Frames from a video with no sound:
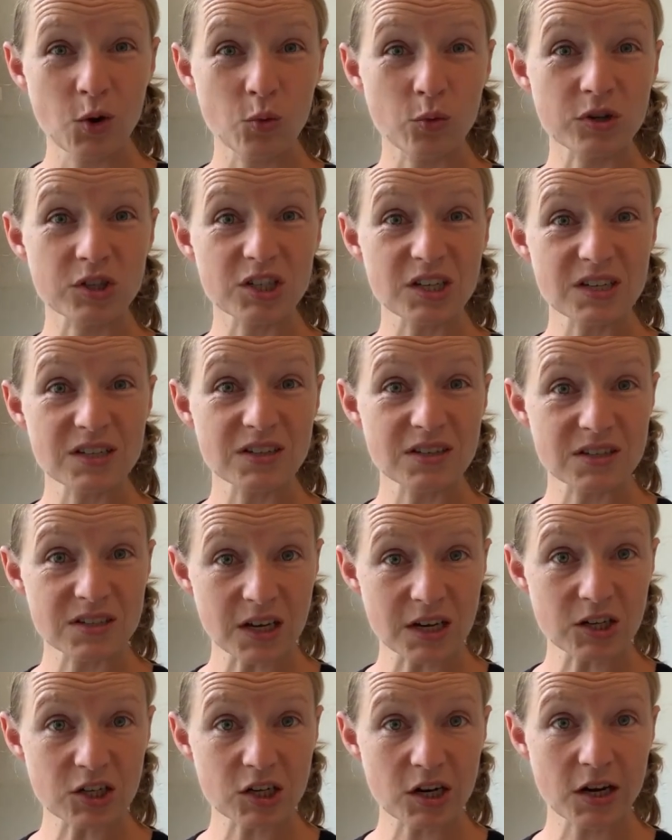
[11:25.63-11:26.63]
which is
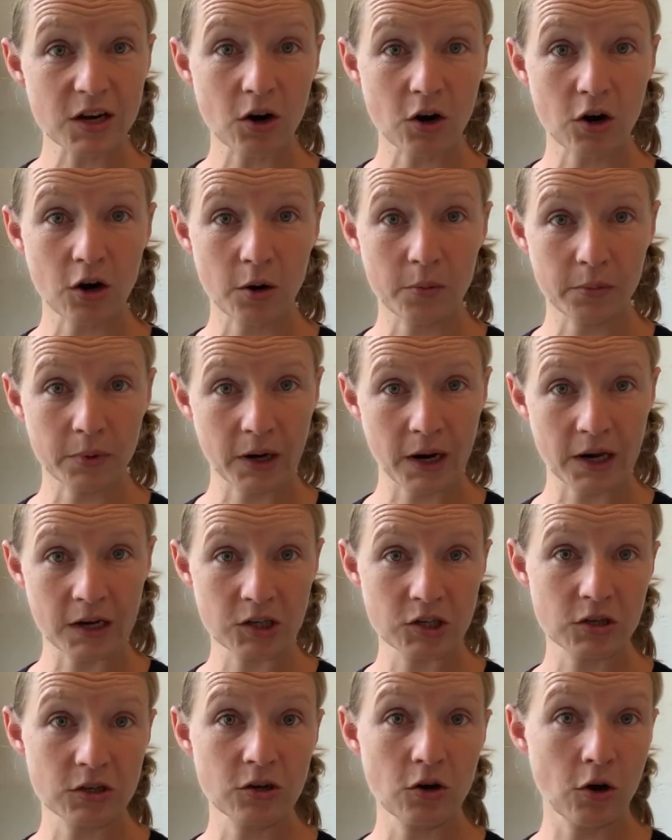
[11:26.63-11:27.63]
essentially a
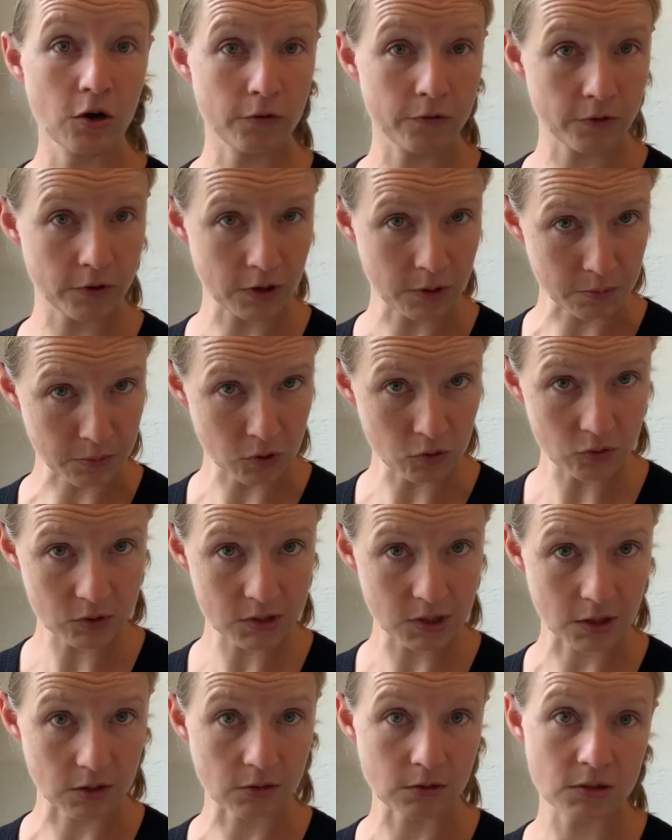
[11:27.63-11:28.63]
combination of immune
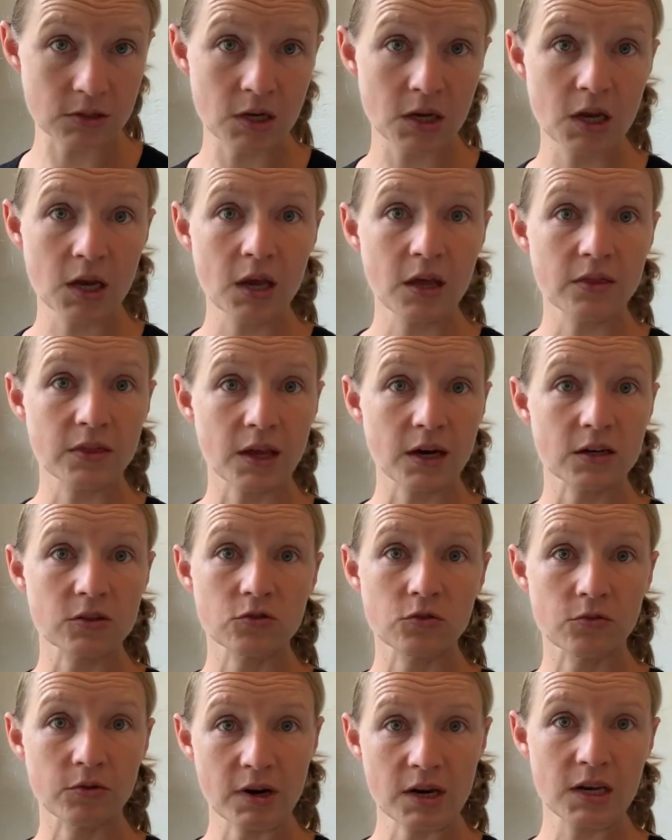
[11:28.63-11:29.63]
cells that has
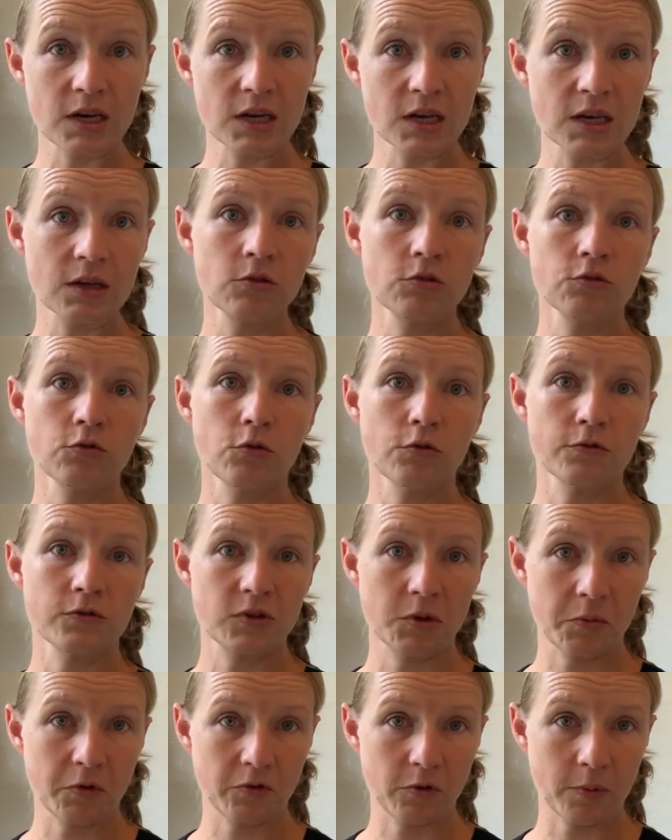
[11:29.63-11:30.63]
already killed off
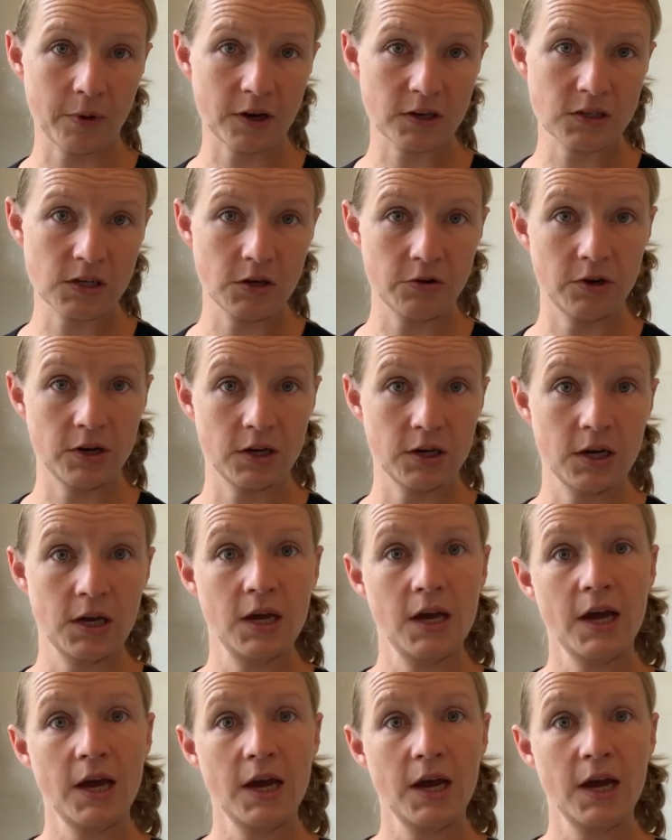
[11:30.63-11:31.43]
some of the bacteria,